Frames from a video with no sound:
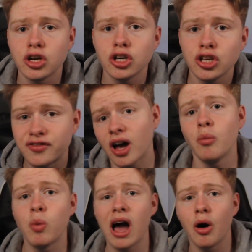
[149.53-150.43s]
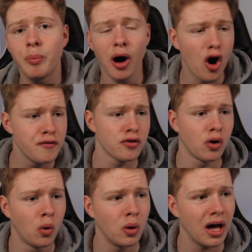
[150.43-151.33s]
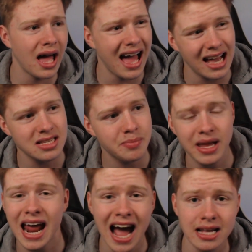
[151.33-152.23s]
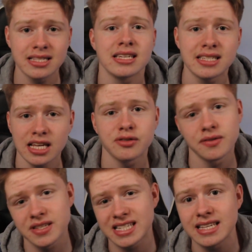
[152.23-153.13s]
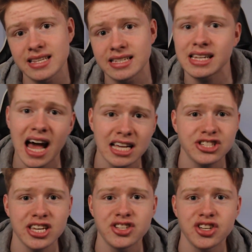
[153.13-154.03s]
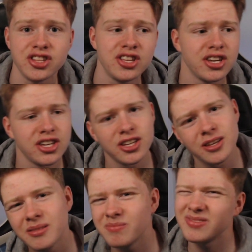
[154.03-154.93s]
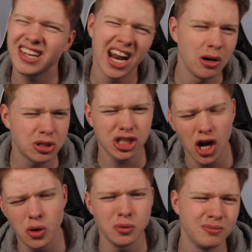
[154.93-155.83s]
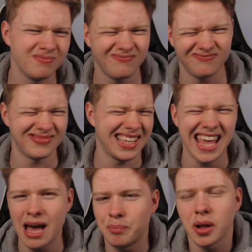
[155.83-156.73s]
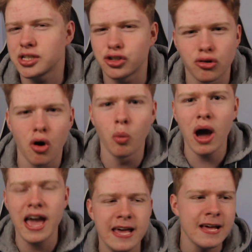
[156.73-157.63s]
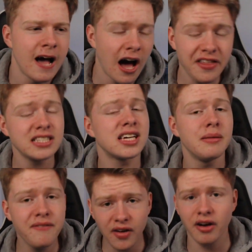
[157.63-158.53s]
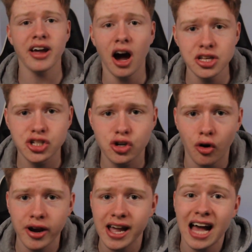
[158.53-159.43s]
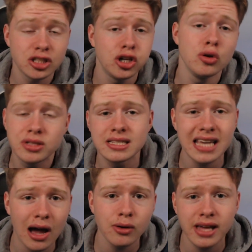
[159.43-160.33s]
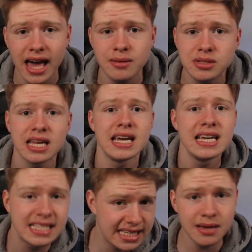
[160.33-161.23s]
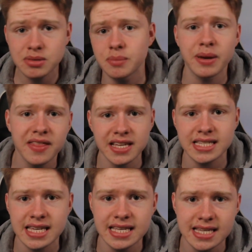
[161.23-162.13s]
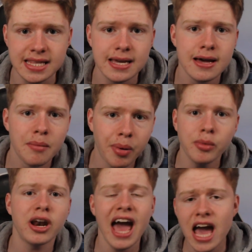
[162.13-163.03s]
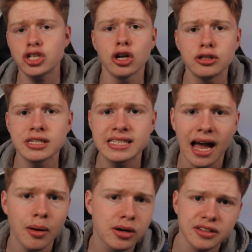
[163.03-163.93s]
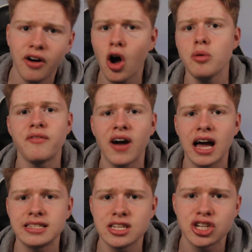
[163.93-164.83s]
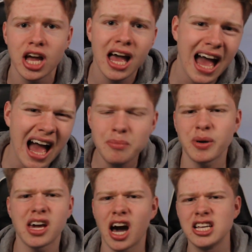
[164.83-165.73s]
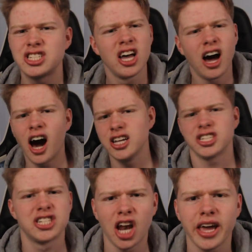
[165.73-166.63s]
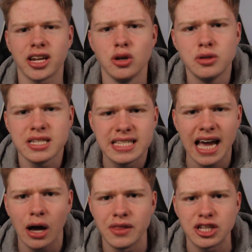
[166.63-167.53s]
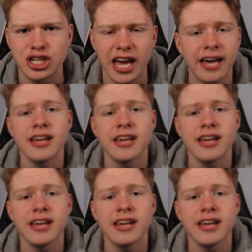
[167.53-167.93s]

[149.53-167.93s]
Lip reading: you've done well, but overall, it hasn't been as successful of a season as last season. So, yeah, and plus you're away. I think it's going to be very high scoring, as Luton Town games seem to be this season. But I'm going to edge Luton Town because of home advantage and because I just like Luton Town this year.